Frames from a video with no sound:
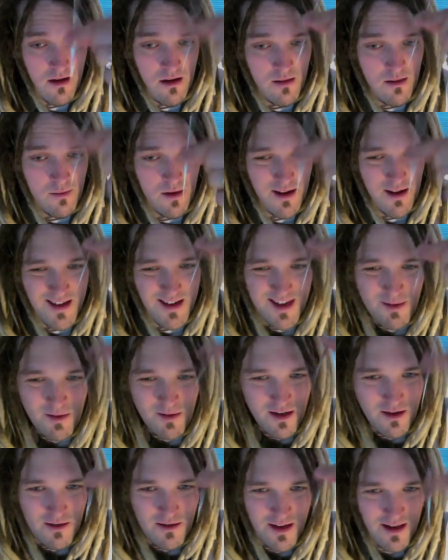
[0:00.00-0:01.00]
And I seem to
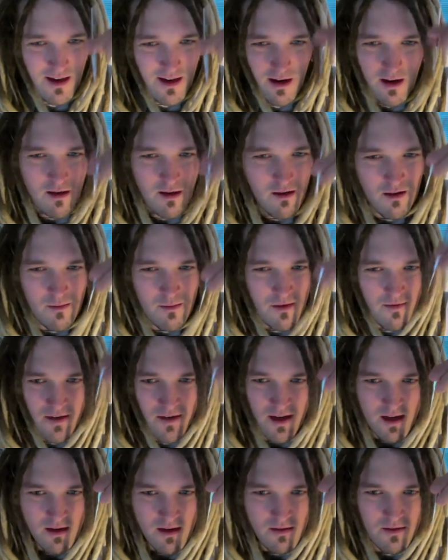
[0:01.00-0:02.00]
do this a lot on my
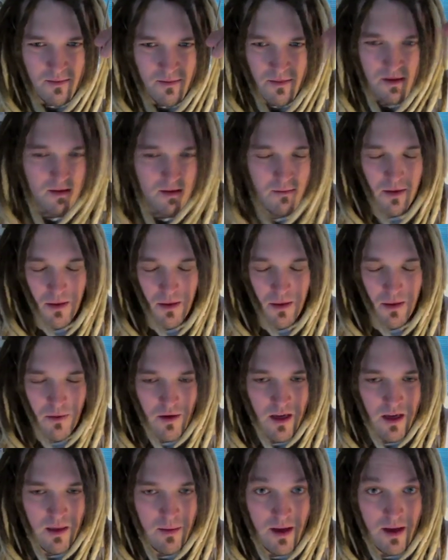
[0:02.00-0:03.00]
videos, but people
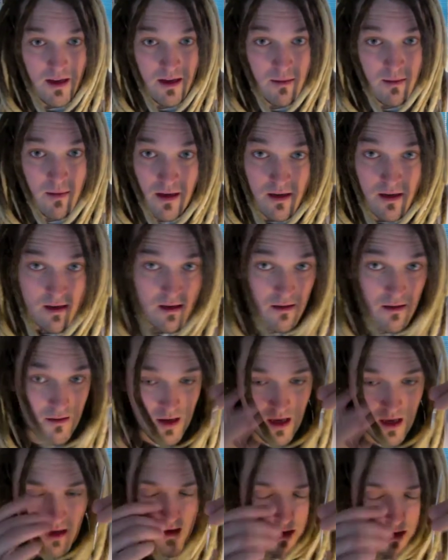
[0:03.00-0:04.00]
keep asking me. So yeah,
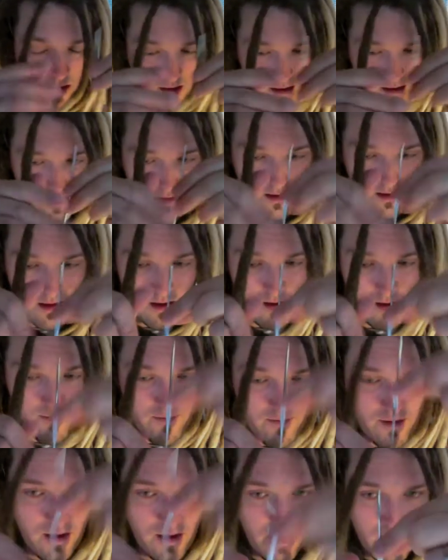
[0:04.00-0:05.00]
it's the kind of
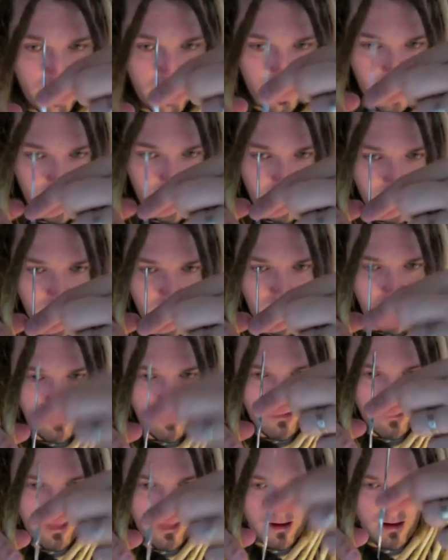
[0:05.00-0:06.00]
down
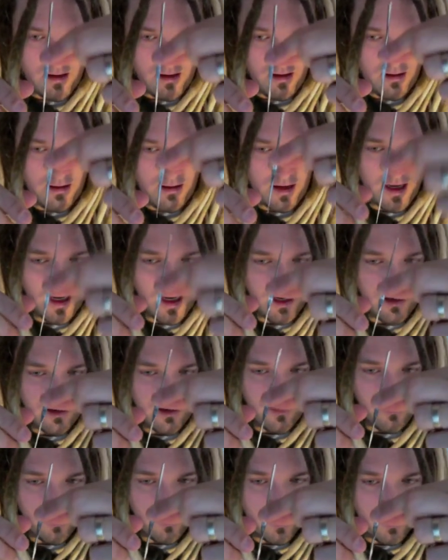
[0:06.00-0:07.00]
and into the
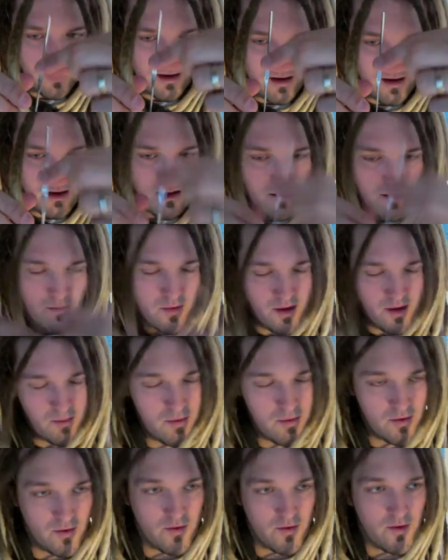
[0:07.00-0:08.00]
dread and up, and it pulls
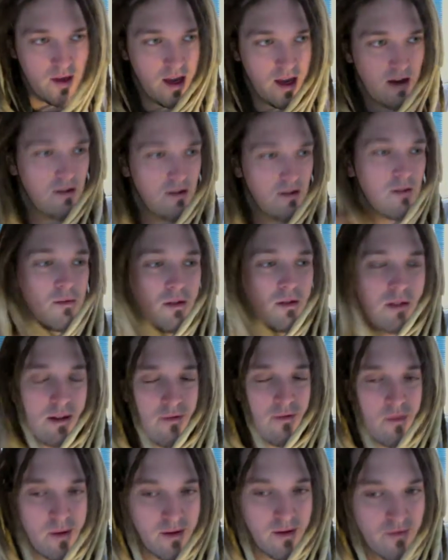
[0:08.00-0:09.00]
all the hair up. Do that for about
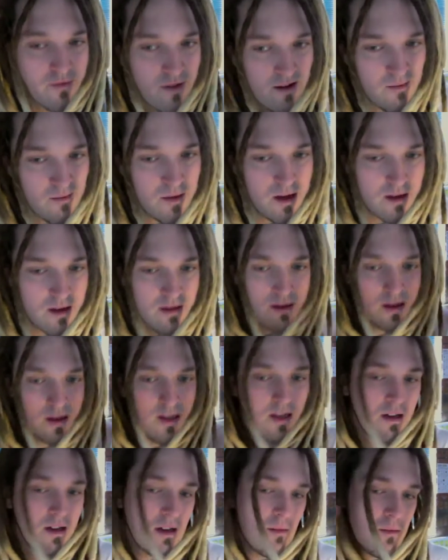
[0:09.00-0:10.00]
5 minutes and it kind of
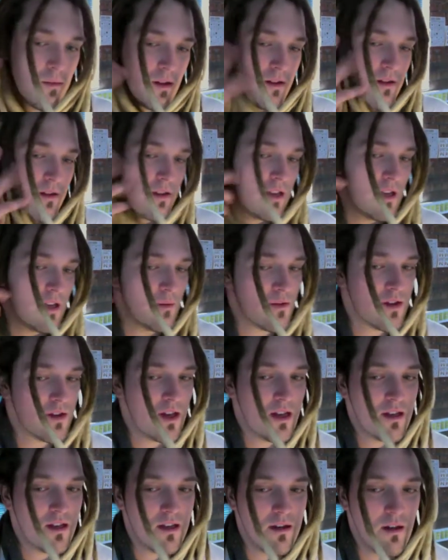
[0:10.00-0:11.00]
blunts the tips, and you
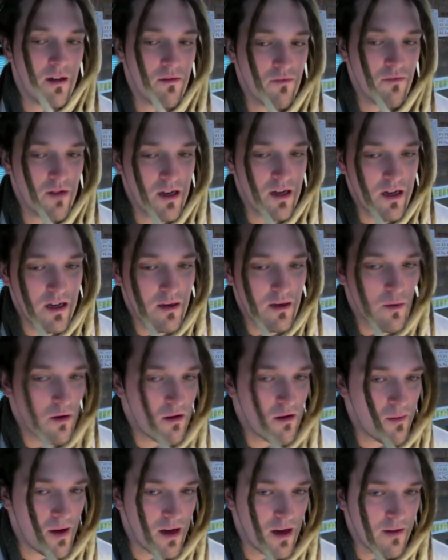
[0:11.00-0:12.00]
don't really need to worry about
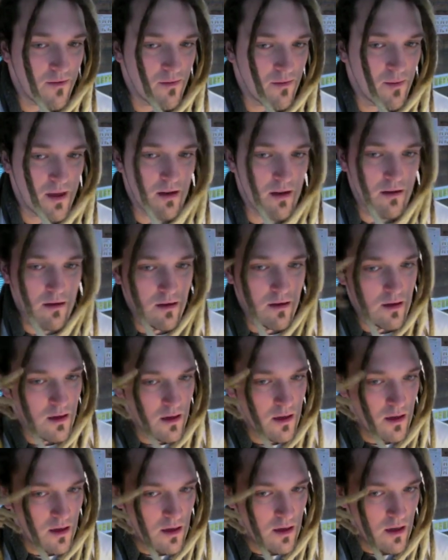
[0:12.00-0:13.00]
it from then
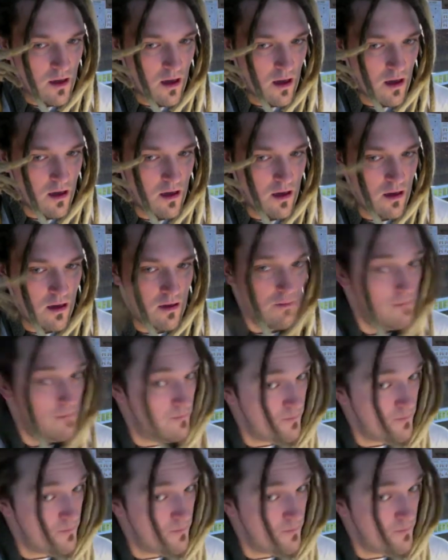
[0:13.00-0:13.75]
on.